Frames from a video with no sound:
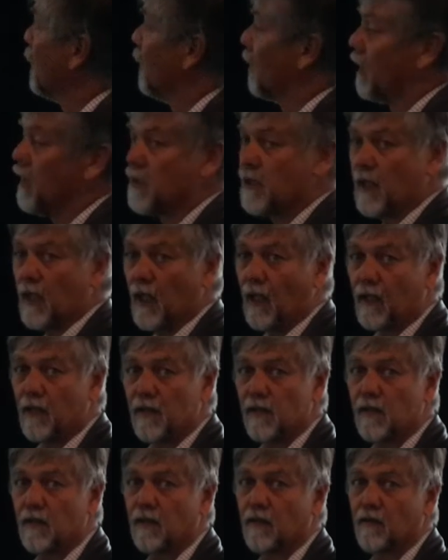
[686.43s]

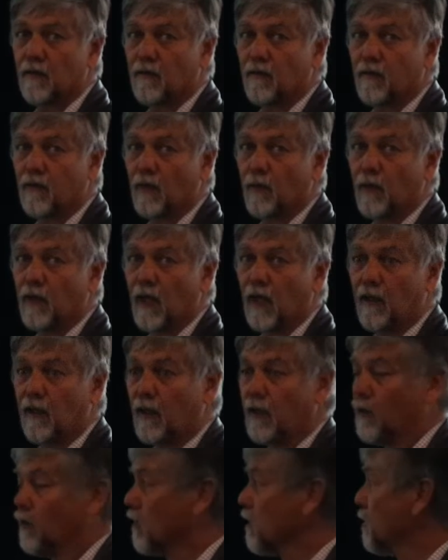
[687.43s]
collegialis from down
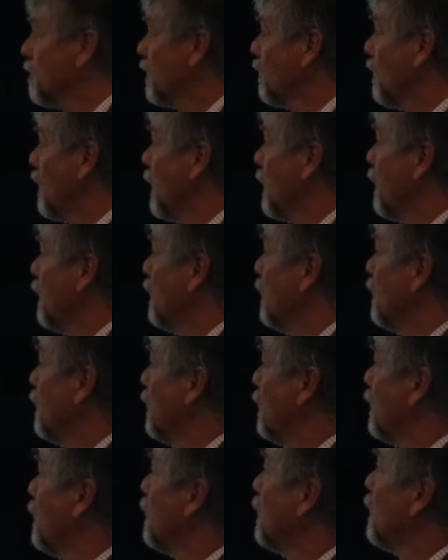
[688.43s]
near Northern Way
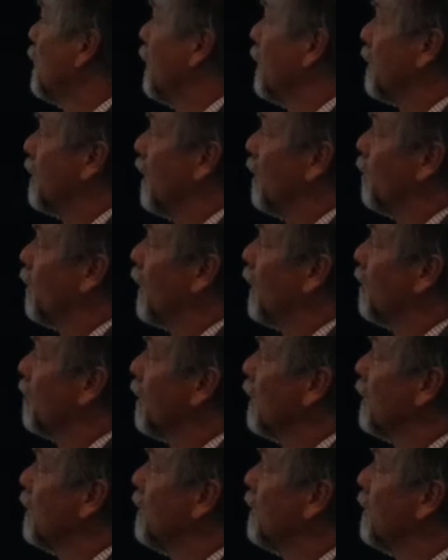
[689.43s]
in
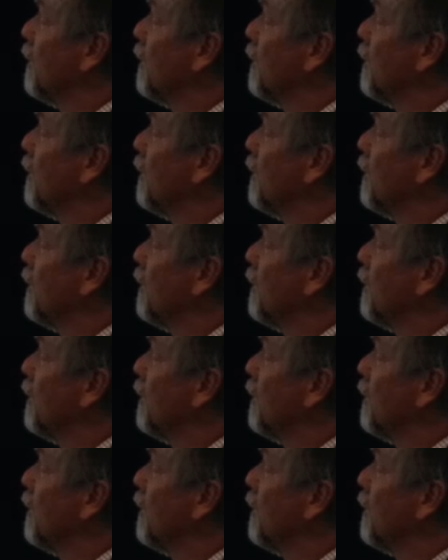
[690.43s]
Cambalda,